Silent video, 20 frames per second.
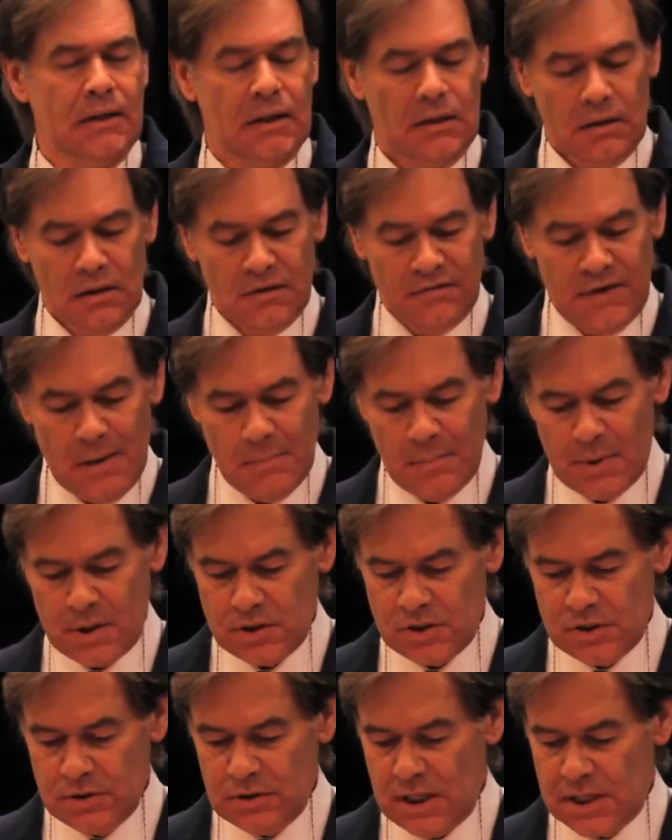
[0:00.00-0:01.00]
November
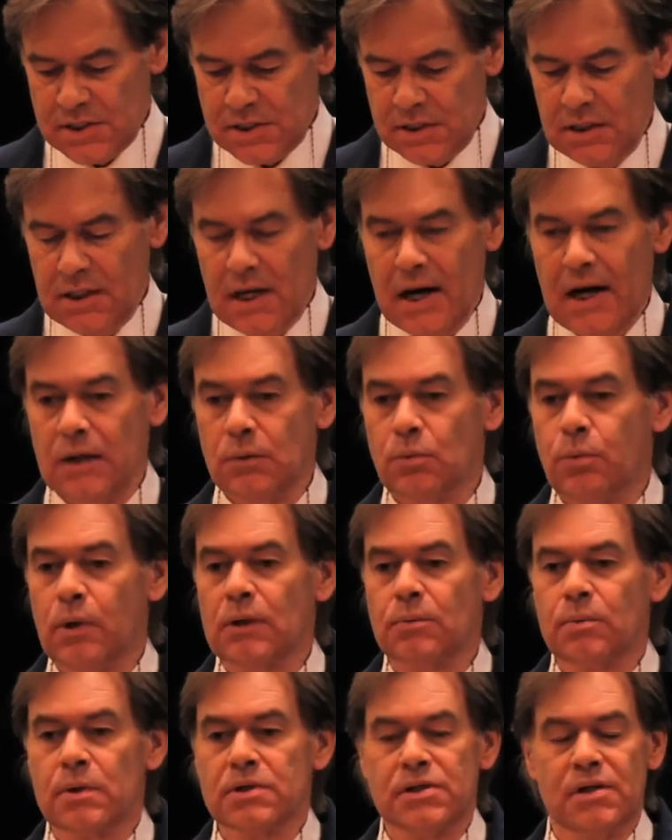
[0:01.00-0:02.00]
2009,
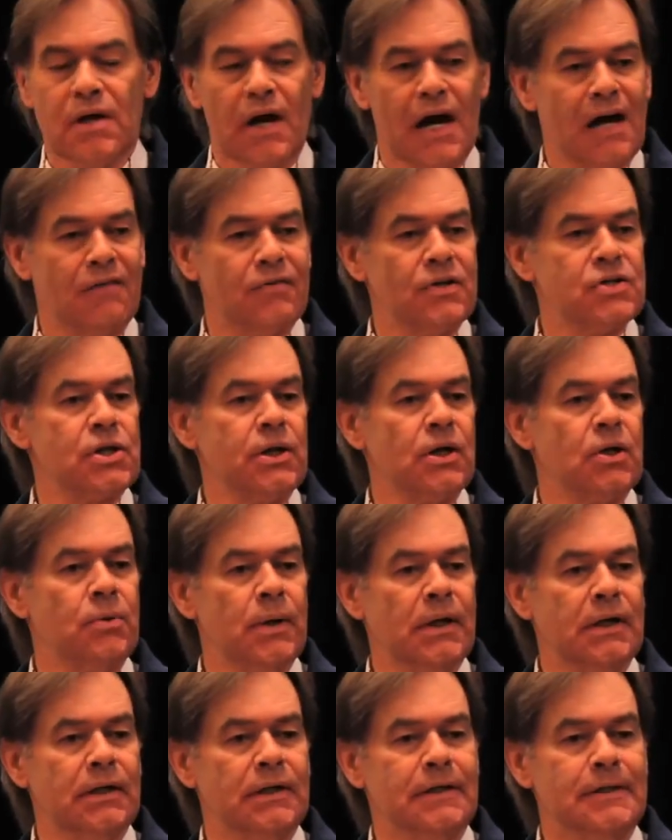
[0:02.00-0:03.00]
what was the average
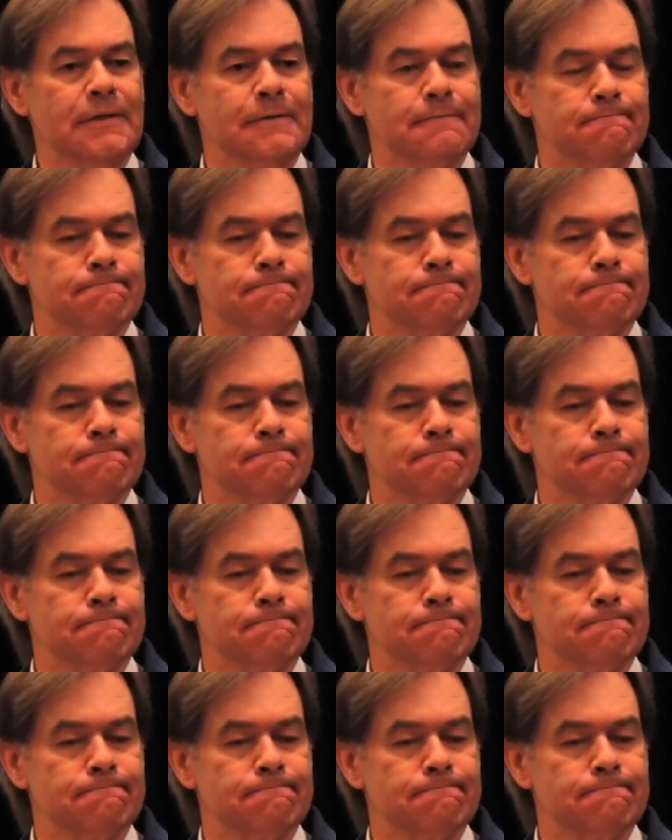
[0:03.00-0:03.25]
liquidity